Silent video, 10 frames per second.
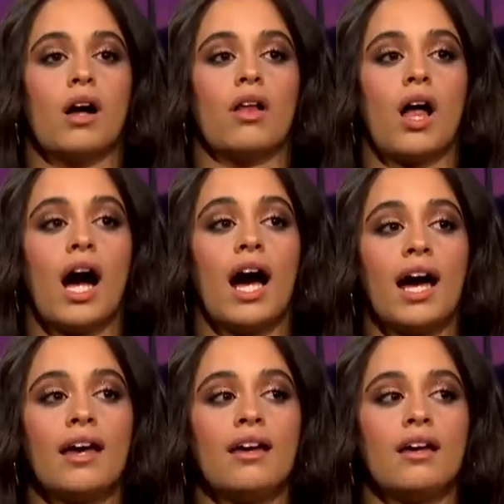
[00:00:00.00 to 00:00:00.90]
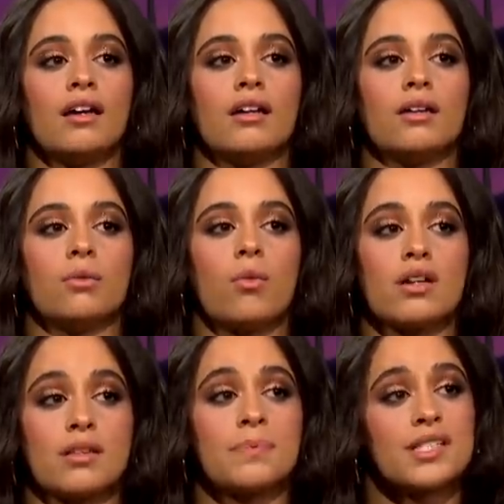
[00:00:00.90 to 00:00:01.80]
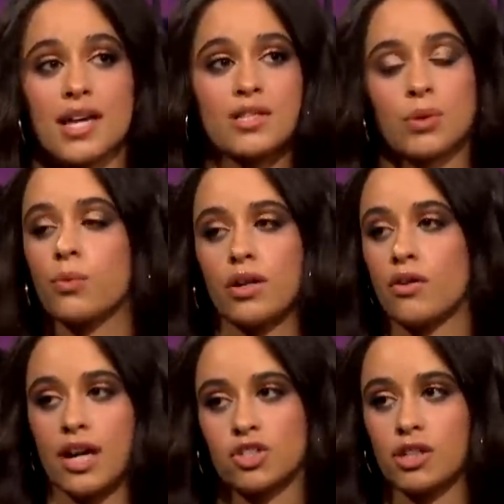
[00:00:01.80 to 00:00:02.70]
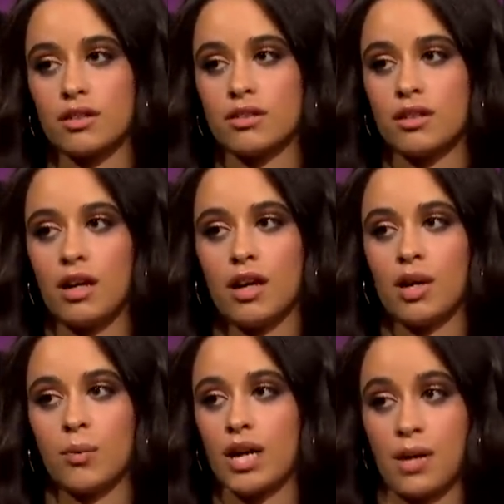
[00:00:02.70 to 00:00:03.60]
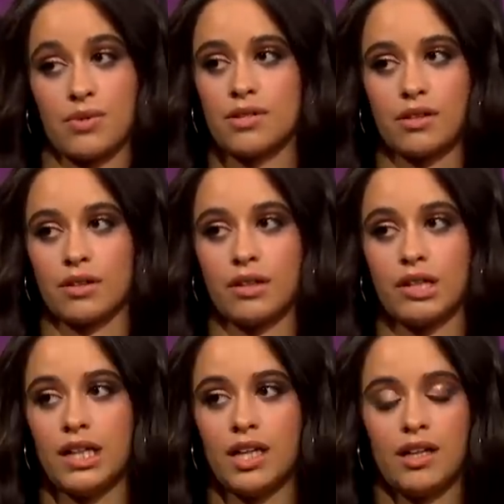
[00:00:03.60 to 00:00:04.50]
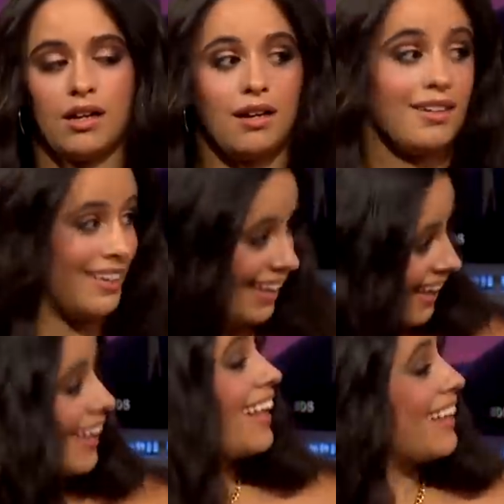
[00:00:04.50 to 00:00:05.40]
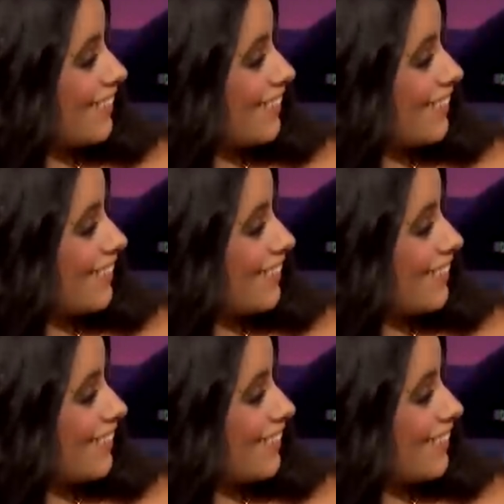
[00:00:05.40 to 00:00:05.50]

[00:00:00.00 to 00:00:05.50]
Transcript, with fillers: well, I was obsessed with One Direction uh, when I was younger. Yep. Yeah?